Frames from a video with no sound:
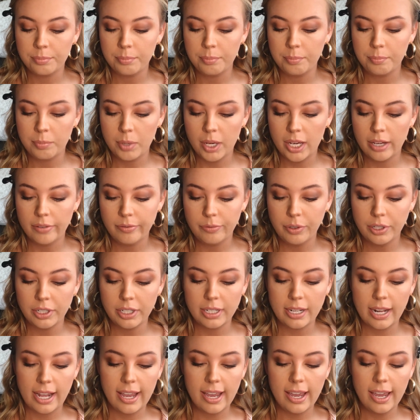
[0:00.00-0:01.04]
But for
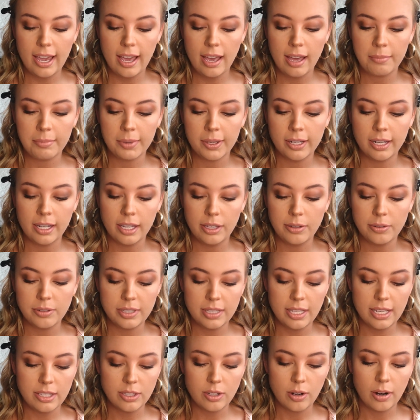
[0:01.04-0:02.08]
today, I'm gonna use
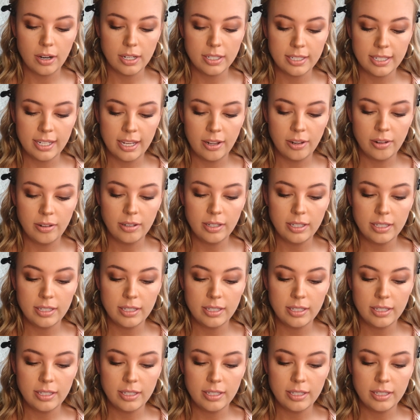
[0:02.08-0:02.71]
these Ardell